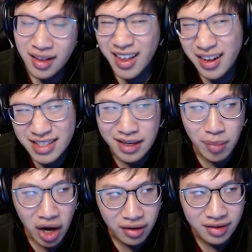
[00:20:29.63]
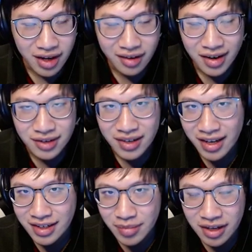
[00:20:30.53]
Eh, I would say moderate laner, actually, kind
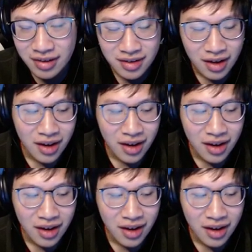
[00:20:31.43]
of depends.